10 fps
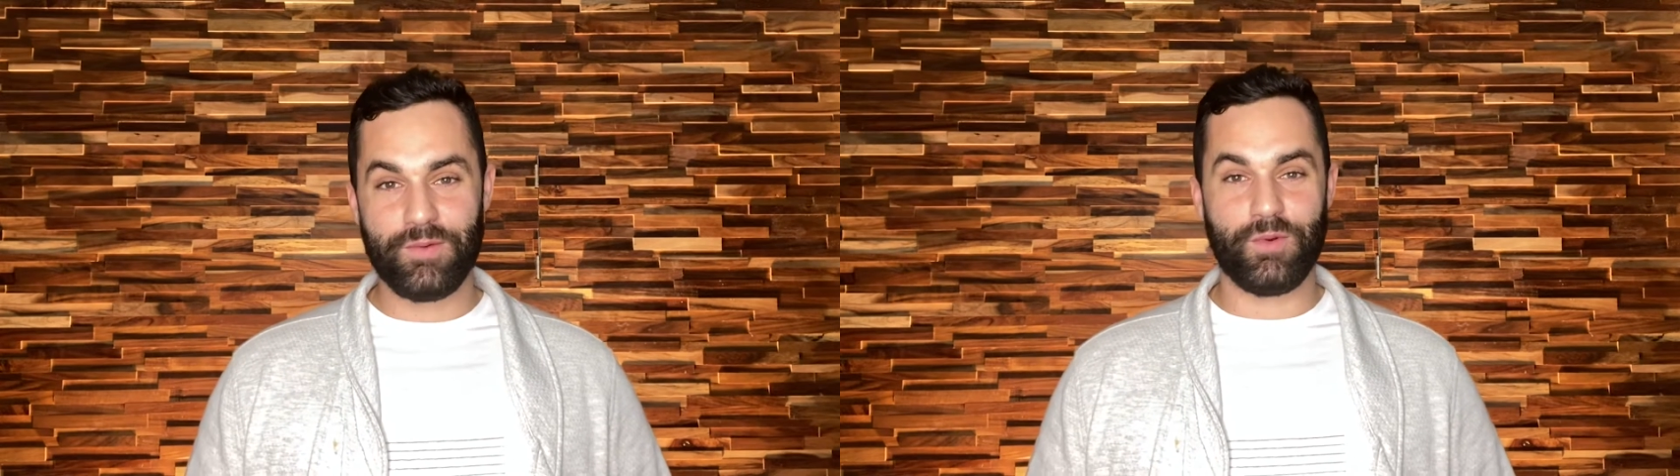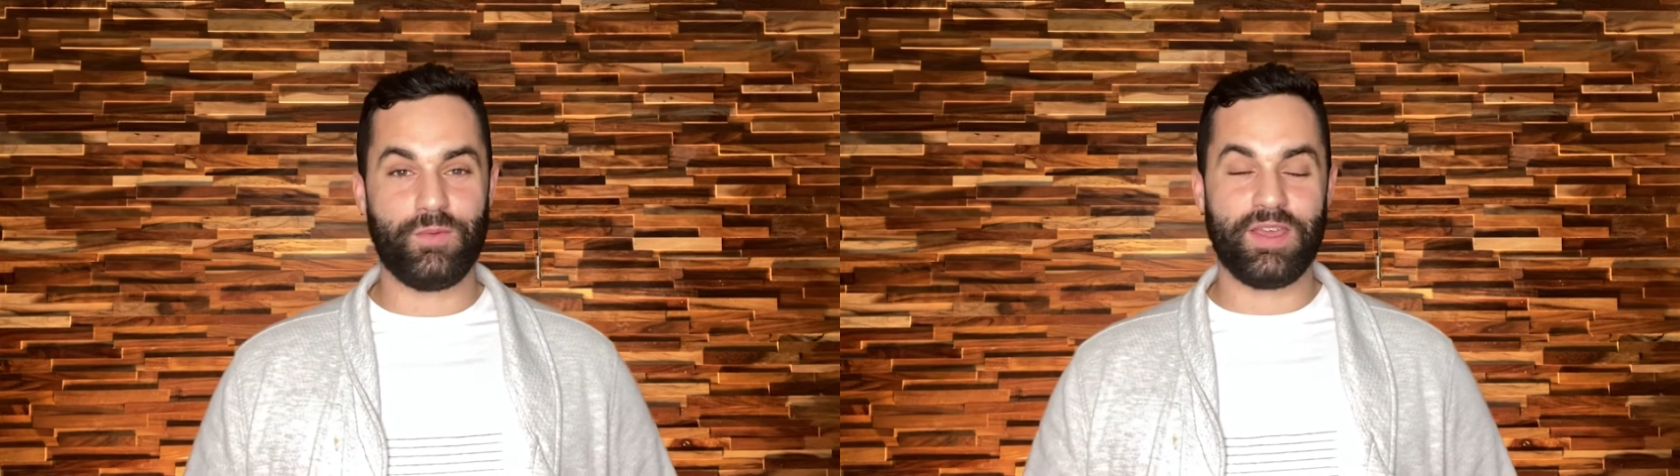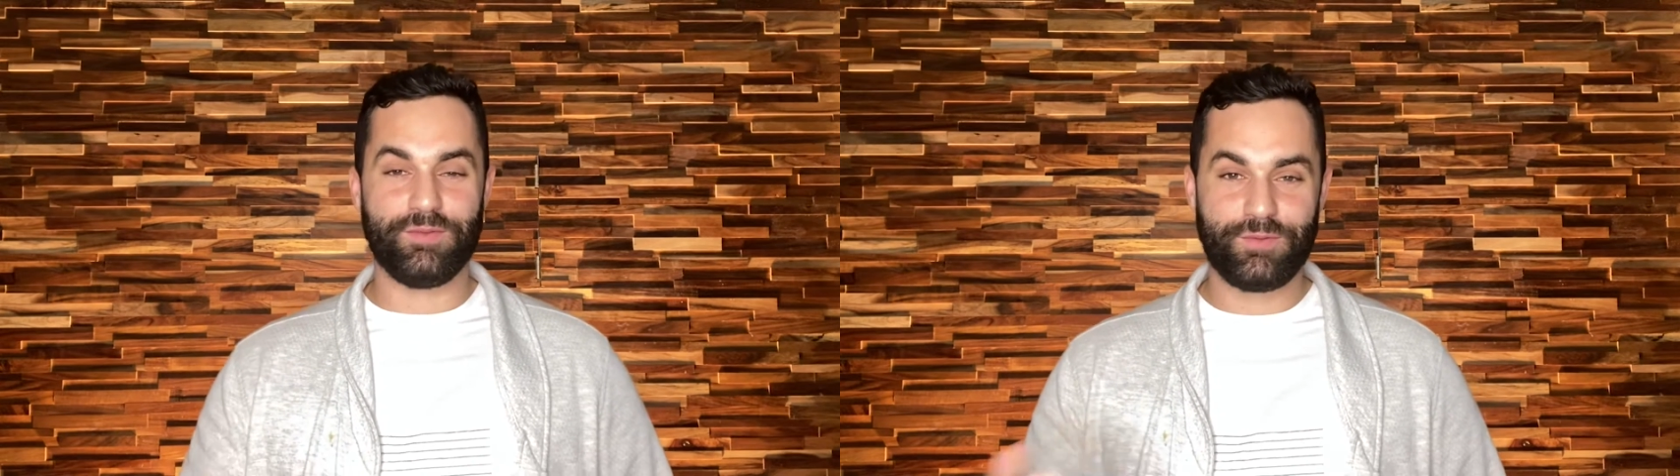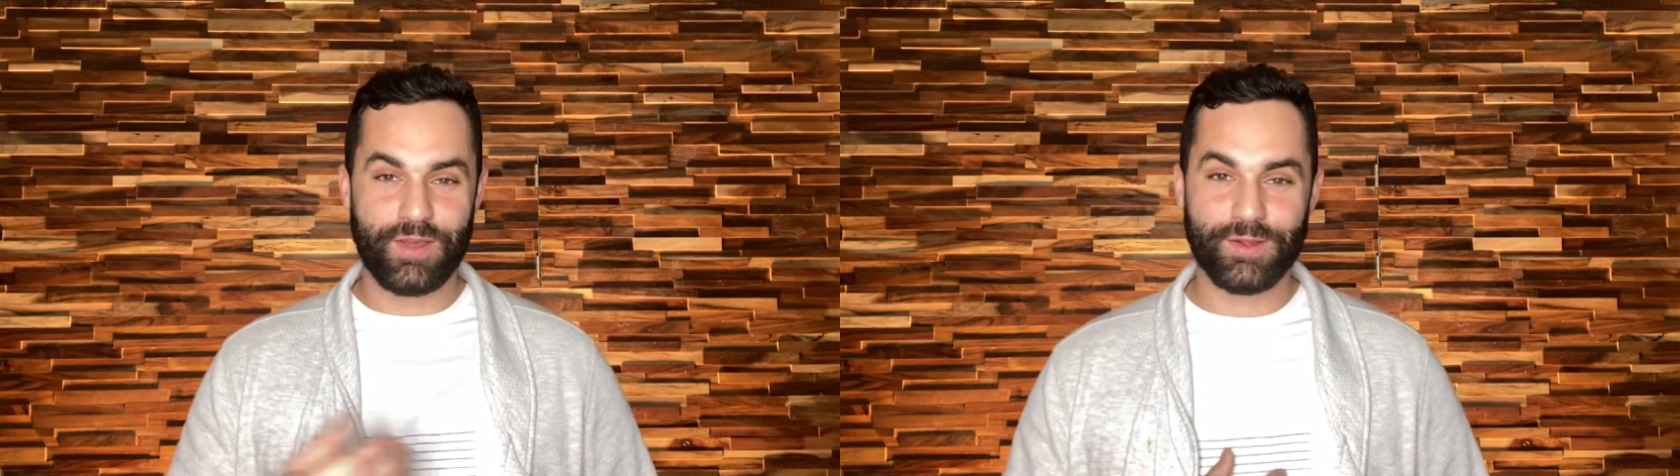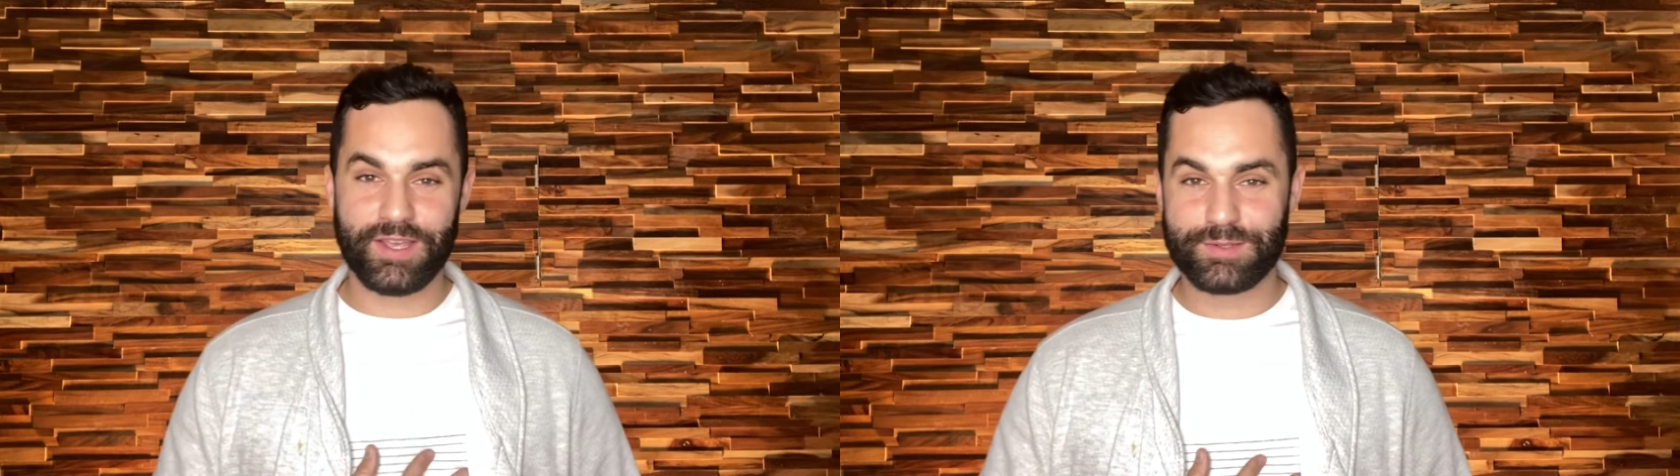when we have
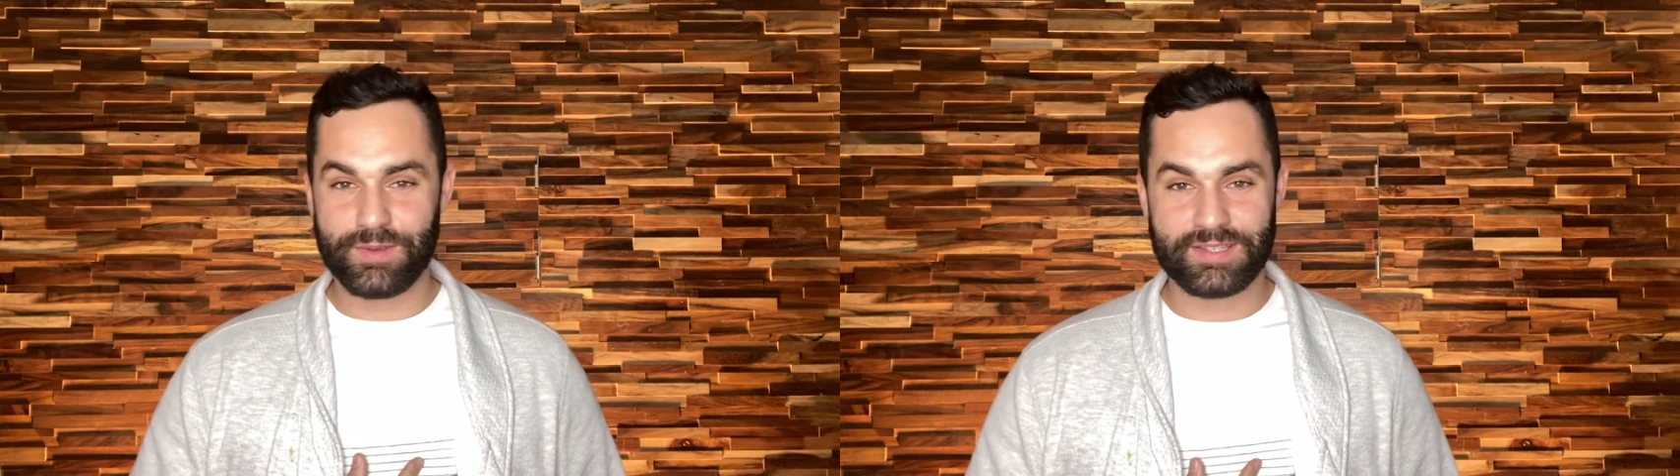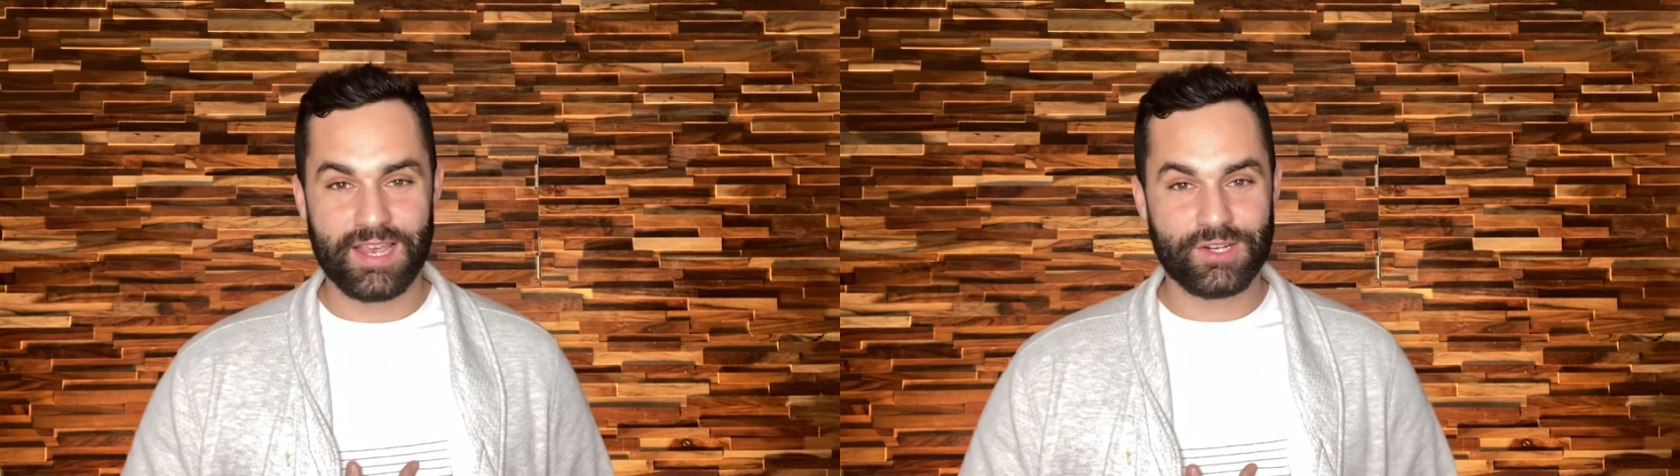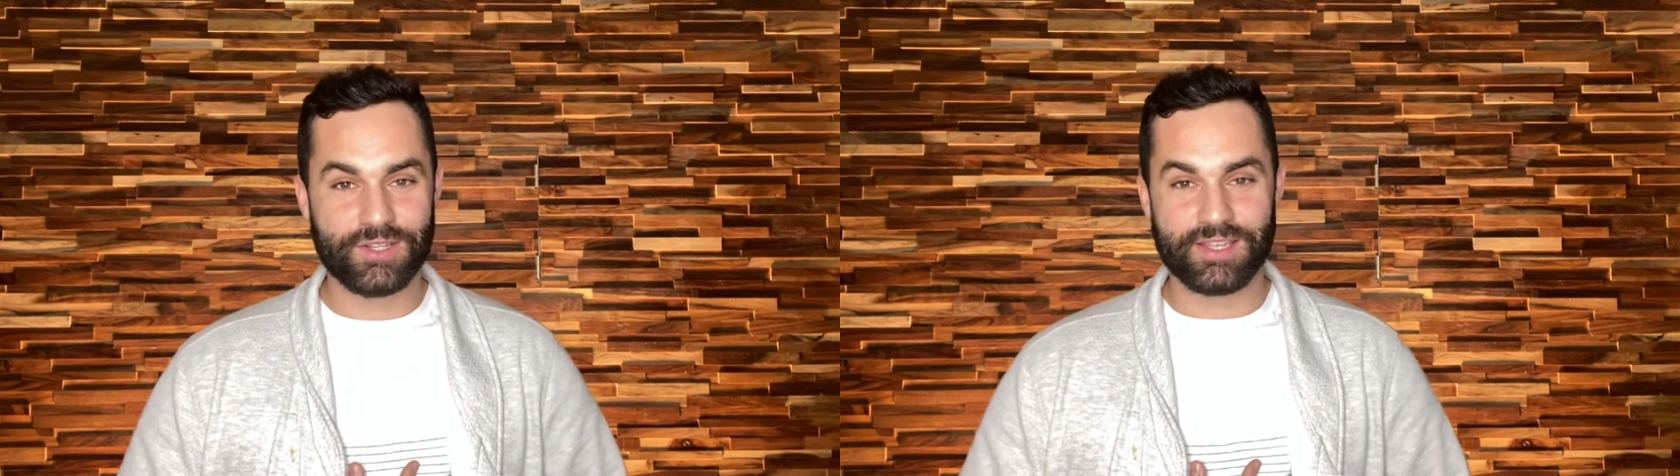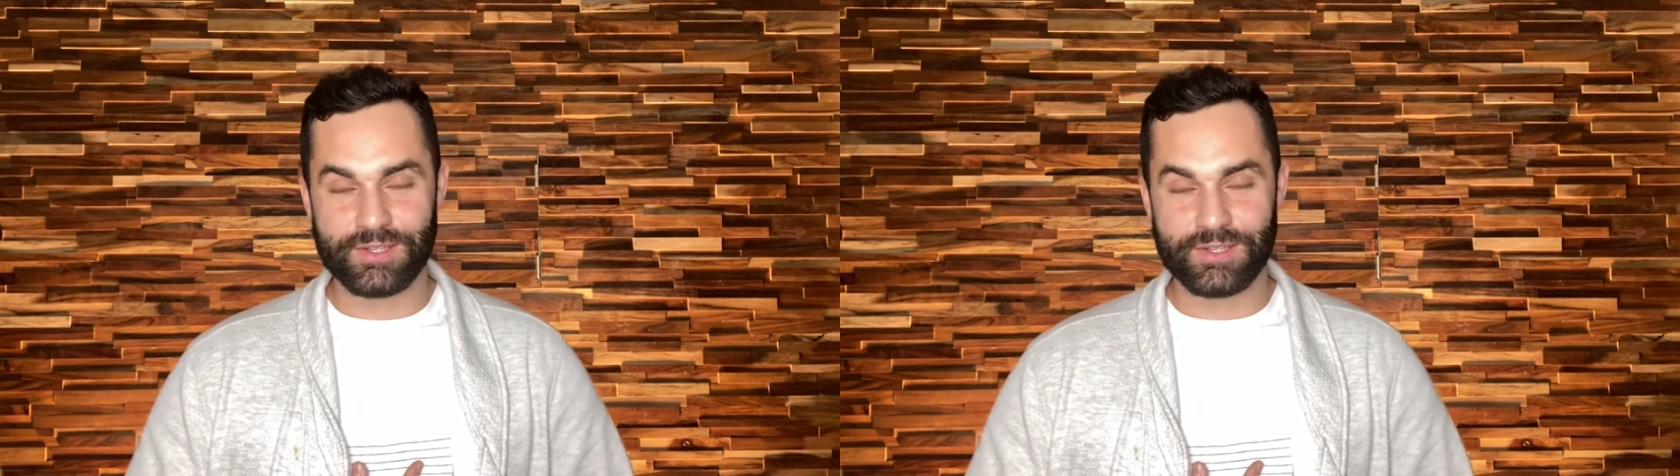failed expectations